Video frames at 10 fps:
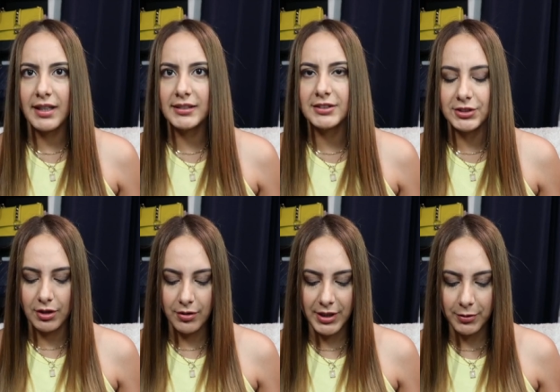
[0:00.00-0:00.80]
and
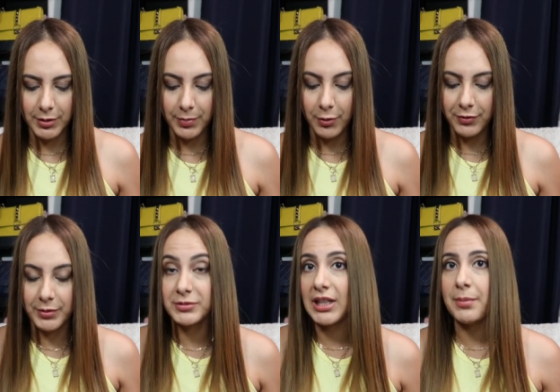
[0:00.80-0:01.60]
so they were both
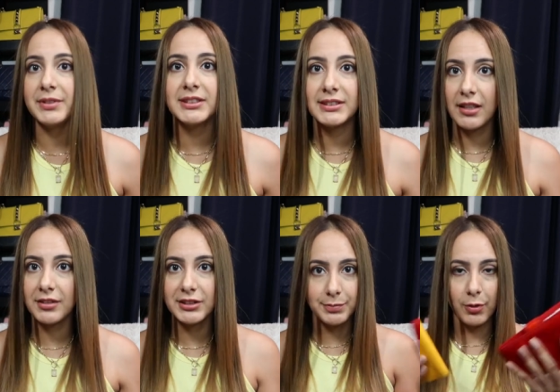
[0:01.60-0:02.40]
from Japanese
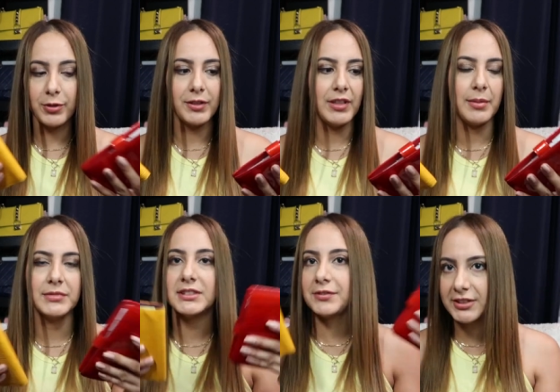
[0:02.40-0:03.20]
sellers, both of
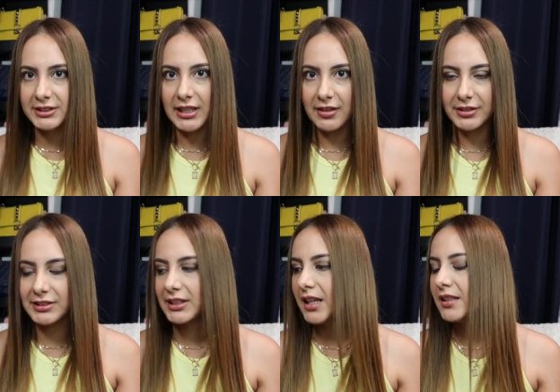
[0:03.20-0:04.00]
them different sellers
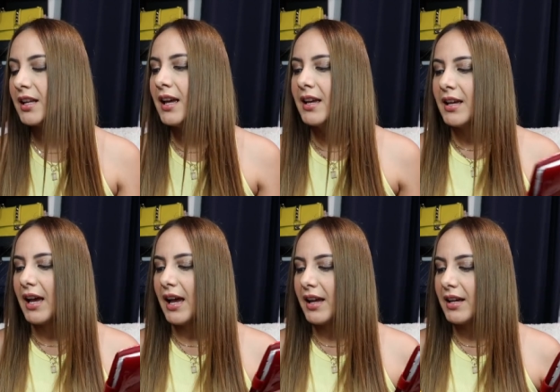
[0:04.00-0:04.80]
again.
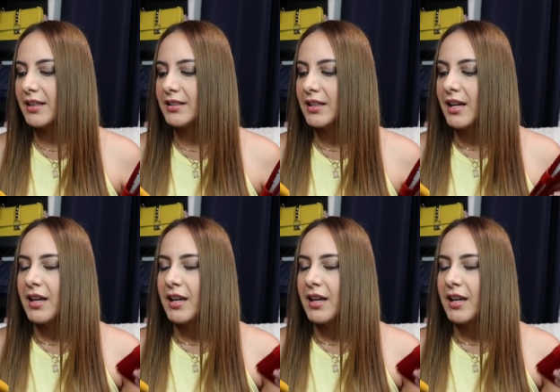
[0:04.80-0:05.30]
And